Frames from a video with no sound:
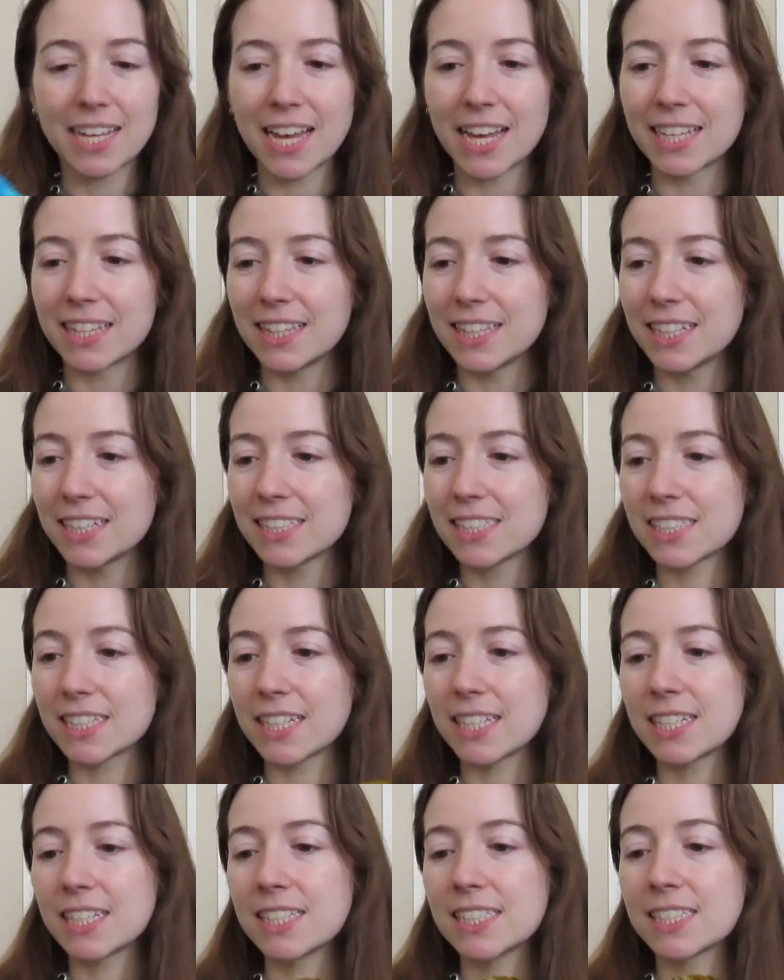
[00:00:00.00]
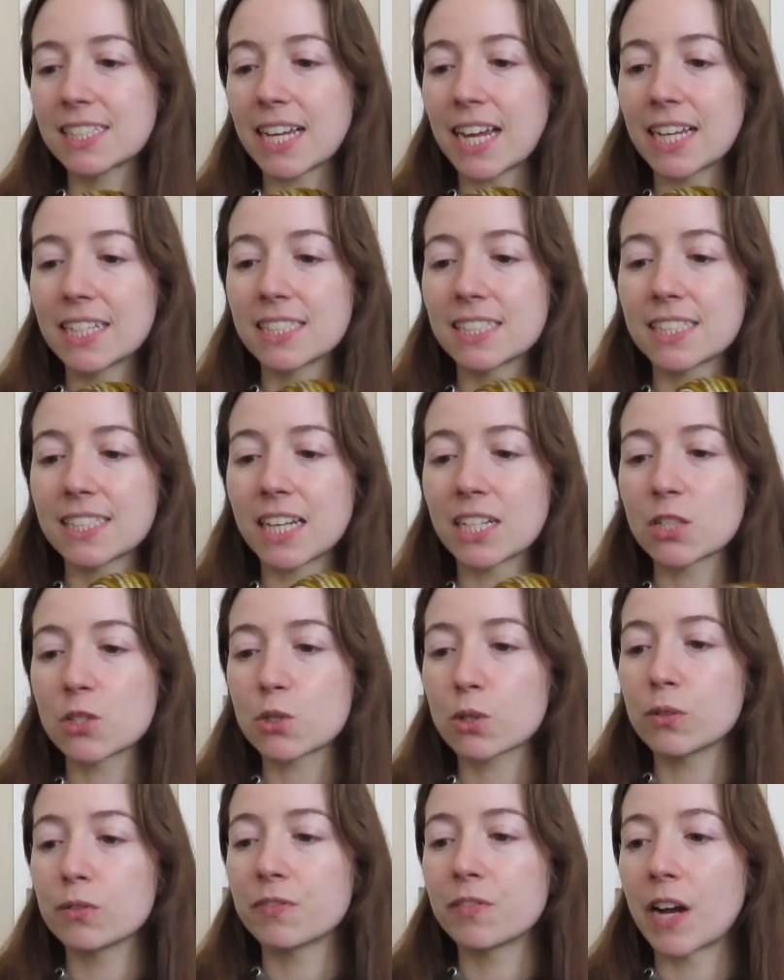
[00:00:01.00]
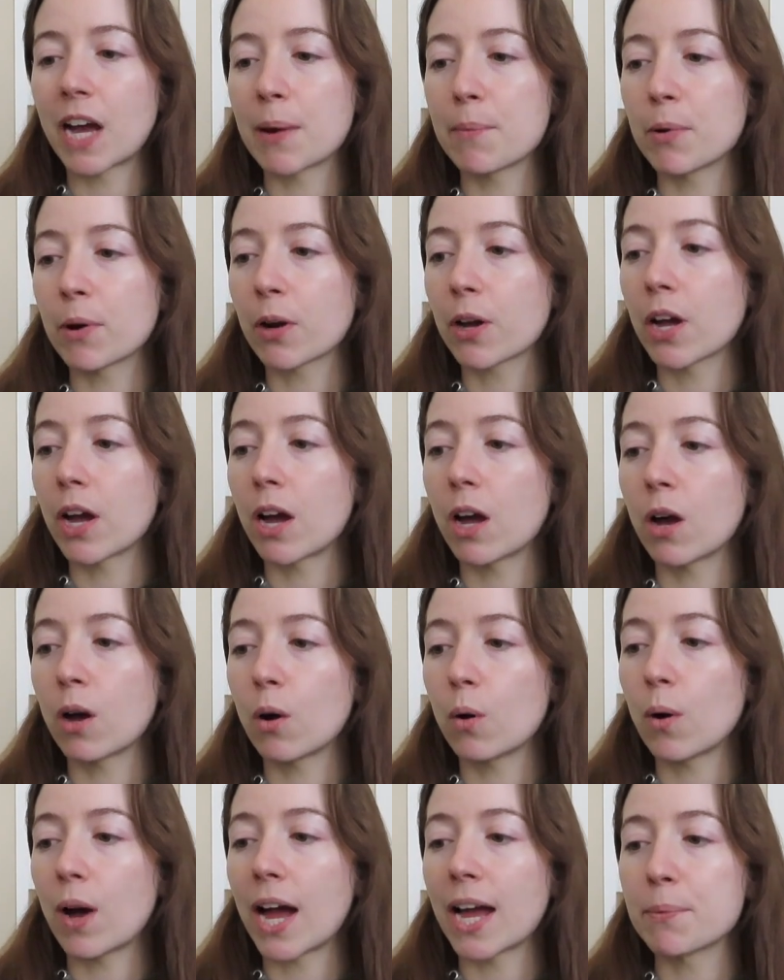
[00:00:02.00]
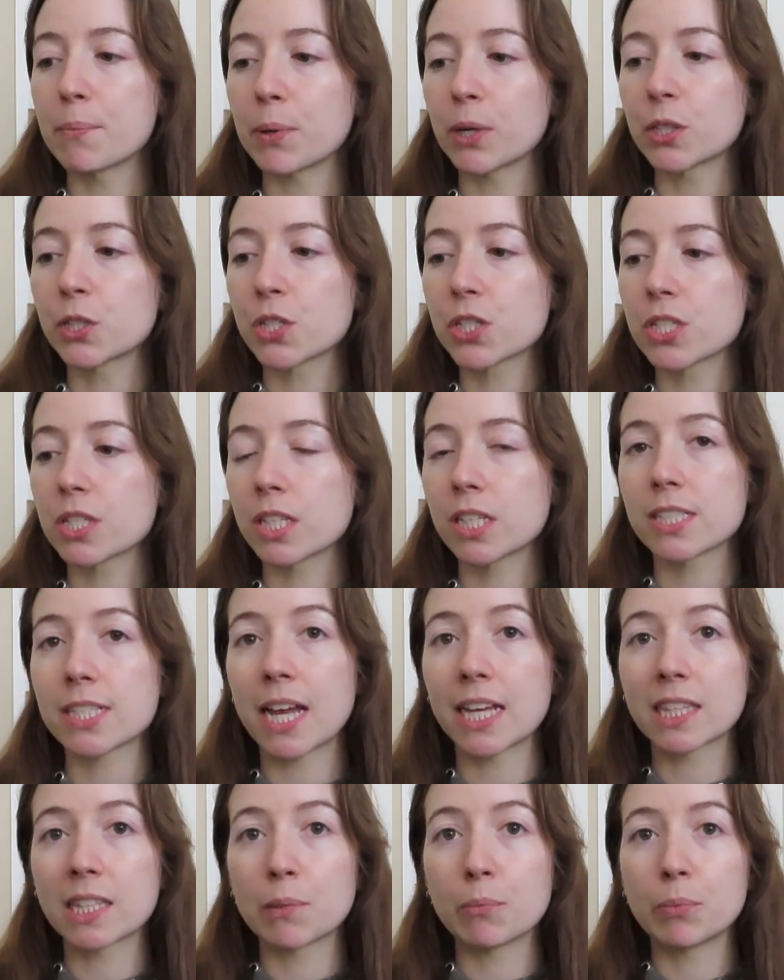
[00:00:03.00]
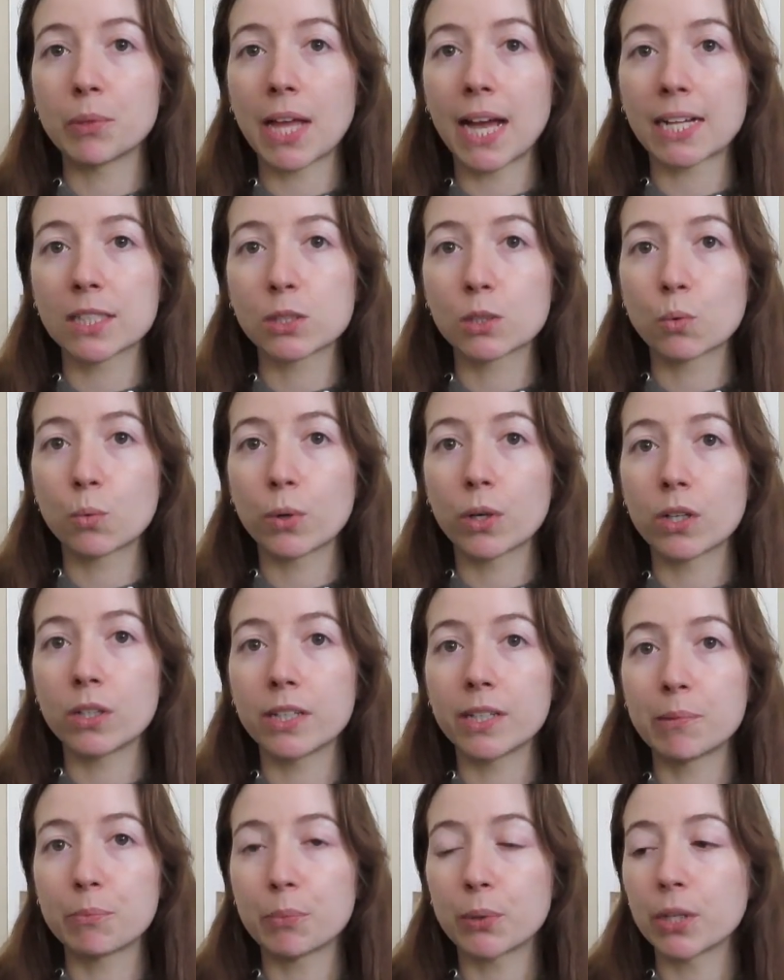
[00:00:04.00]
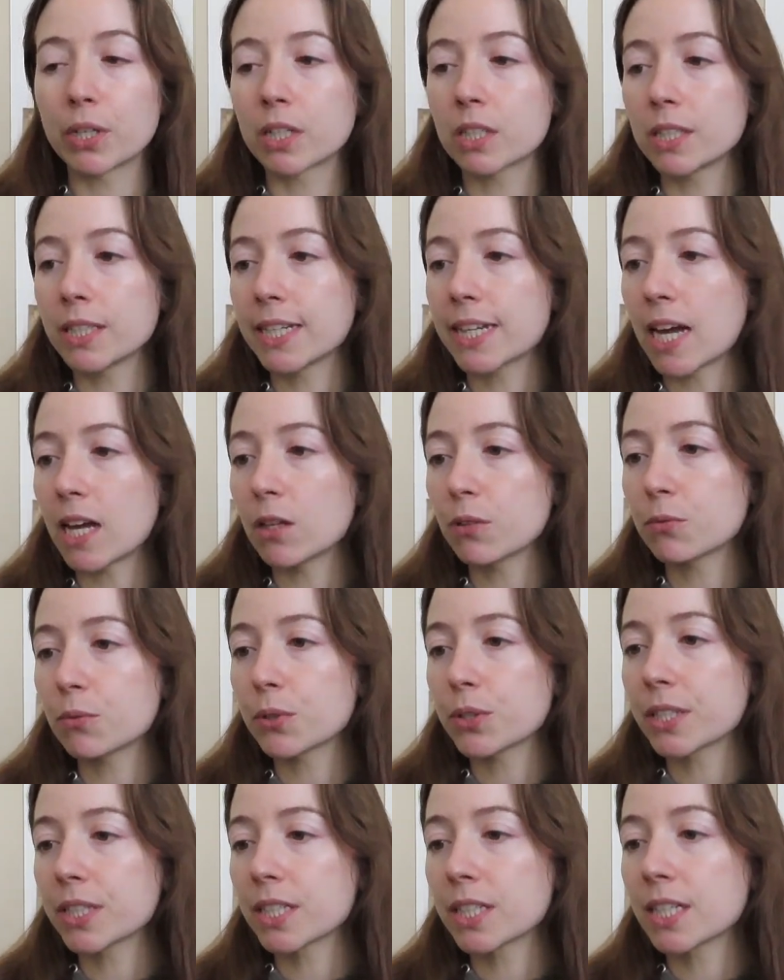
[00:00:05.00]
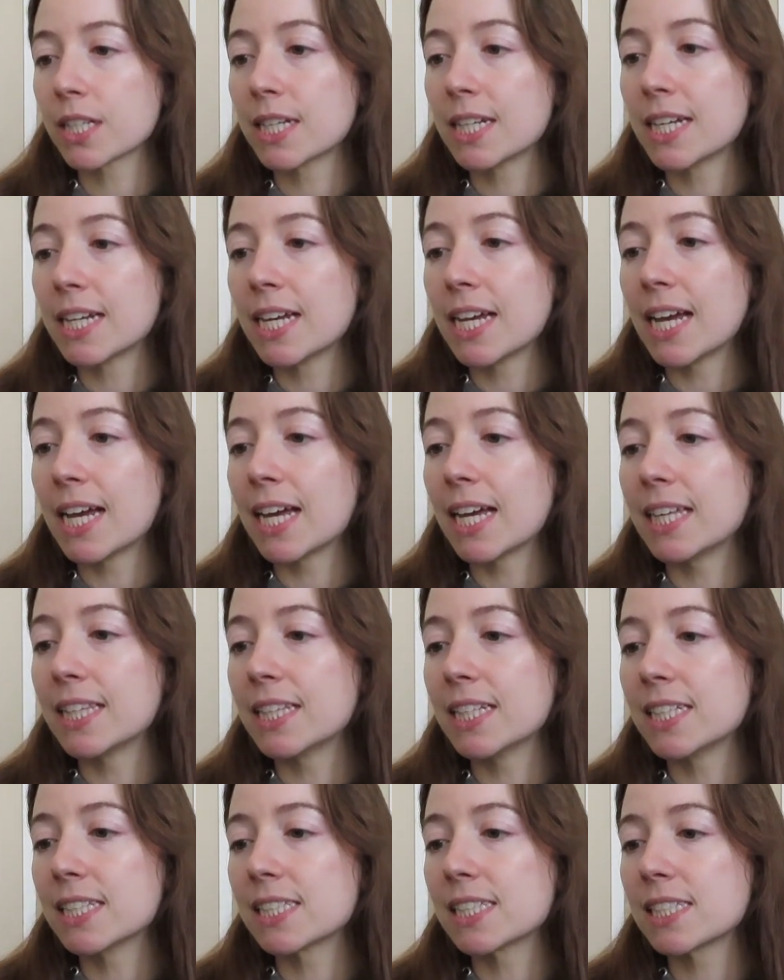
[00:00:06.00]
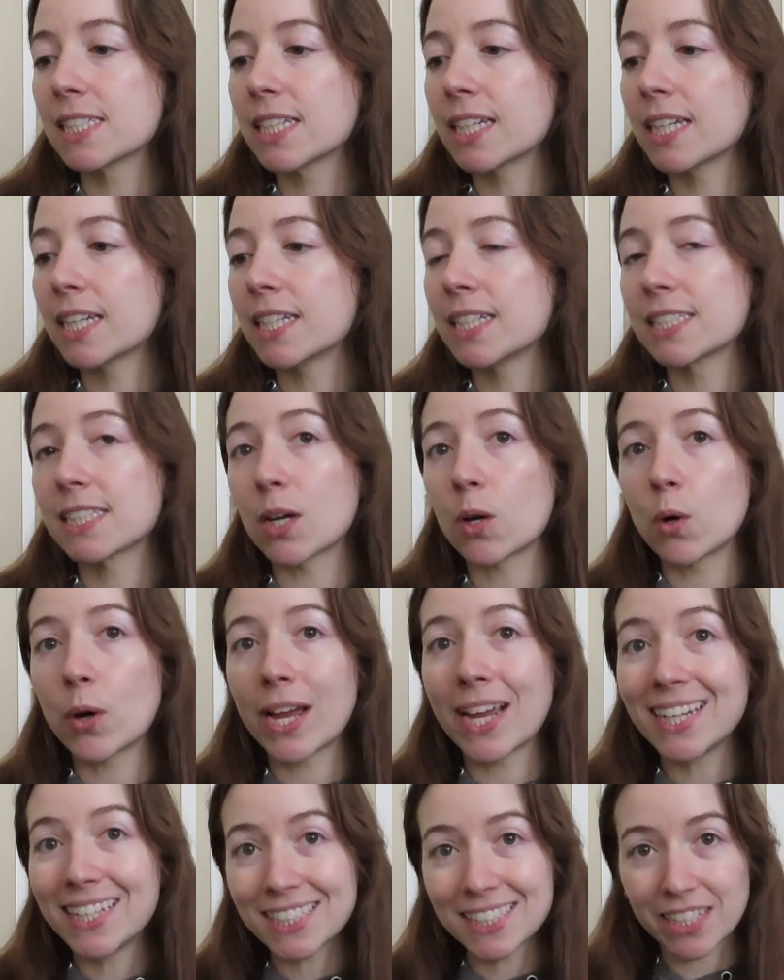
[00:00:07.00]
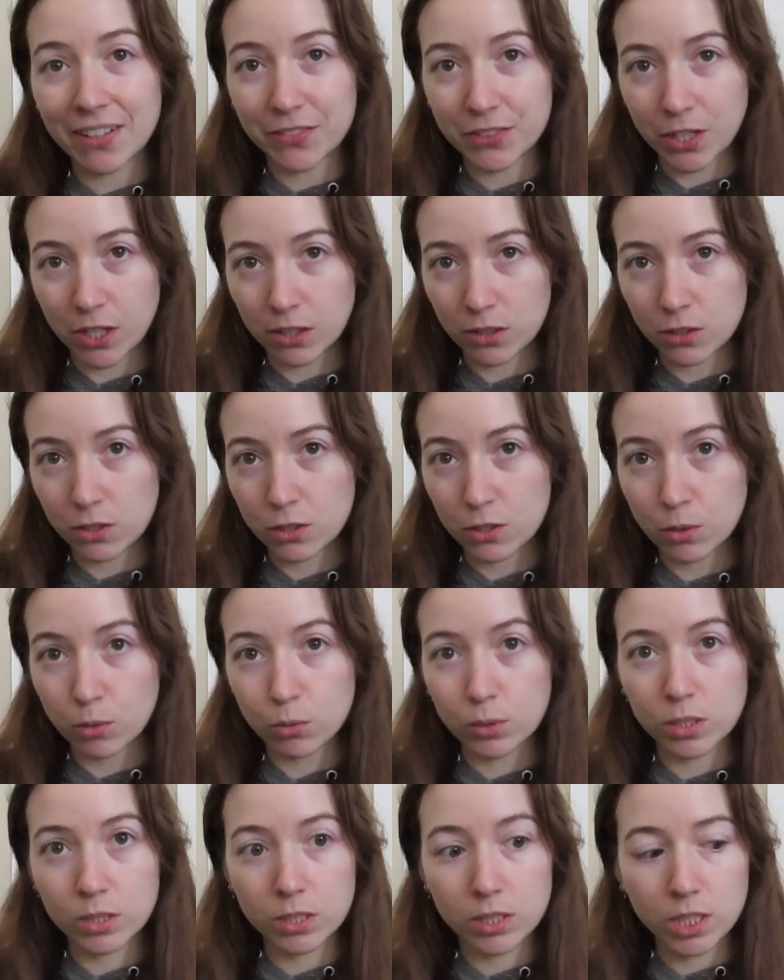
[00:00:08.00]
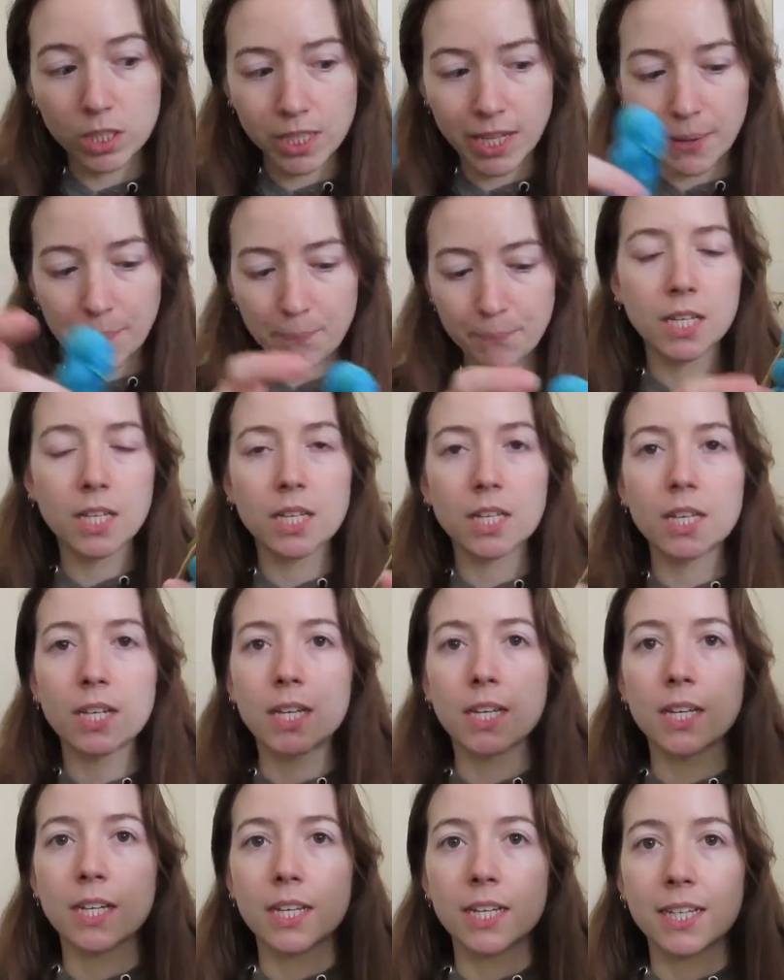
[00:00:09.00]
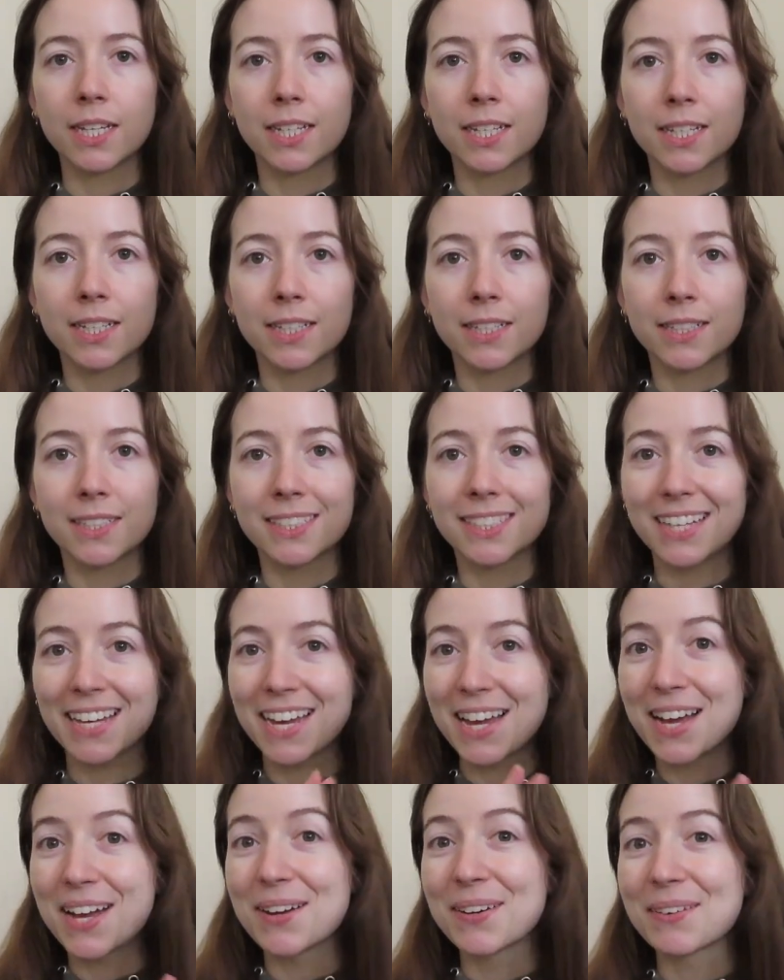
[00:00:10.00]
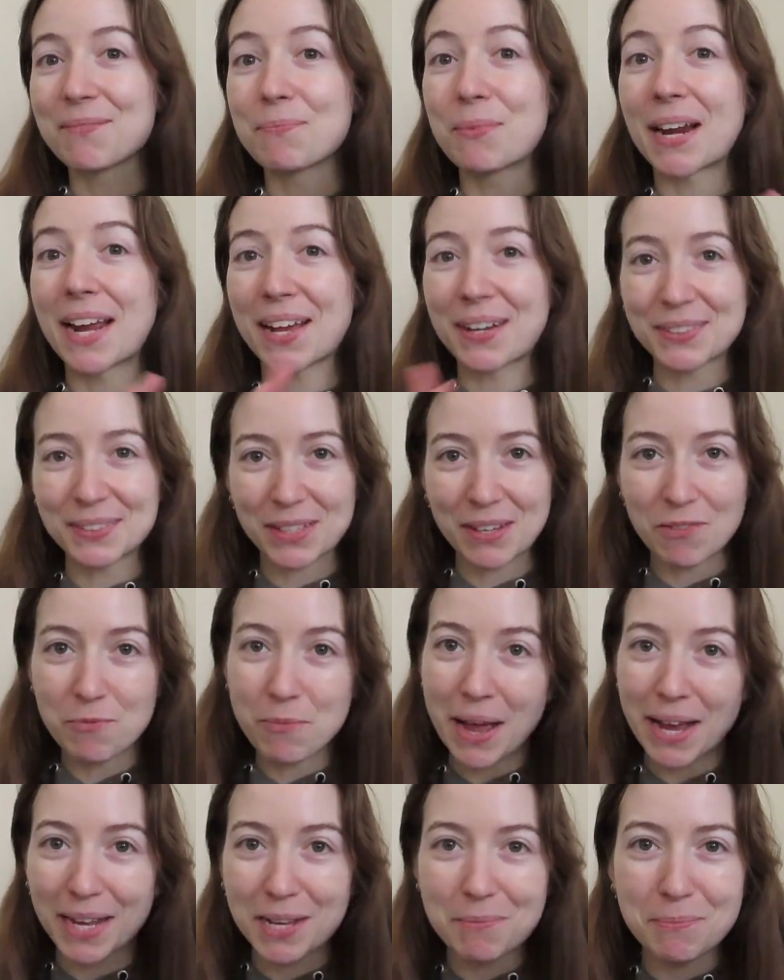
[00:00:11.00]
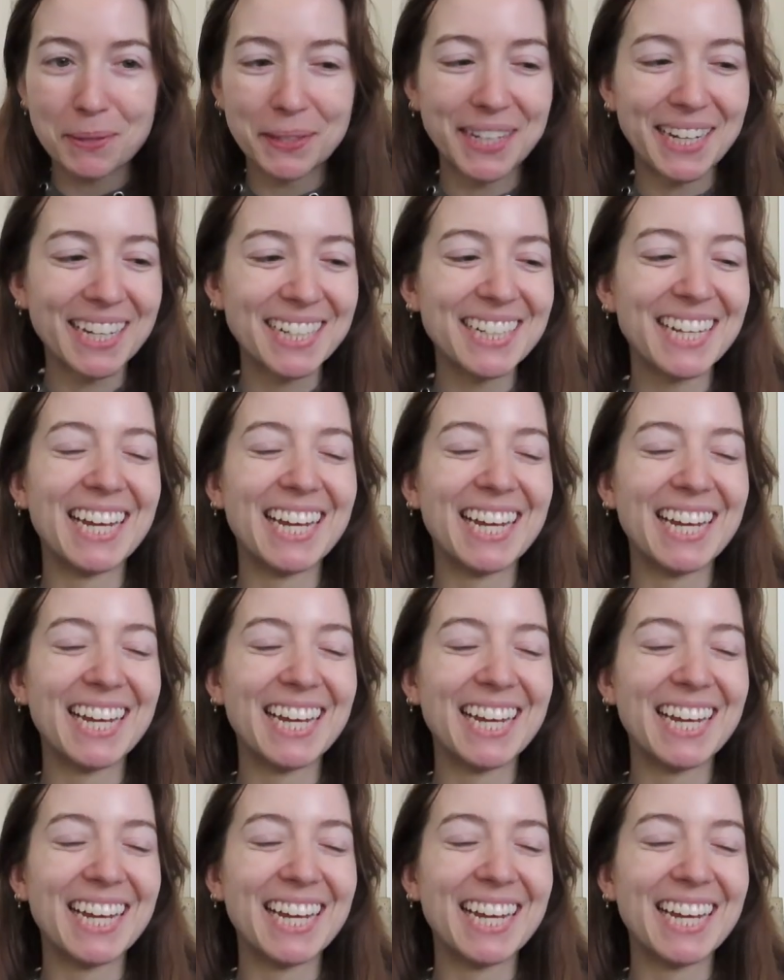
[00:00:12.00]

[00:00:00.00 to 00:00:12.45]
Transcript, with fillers: and this is Ancestral Fiber Co. I purchased this at the Black Squirrel in Berkeley, California, and this is 87 yards, so it's the same. Uh, but I also have backup plan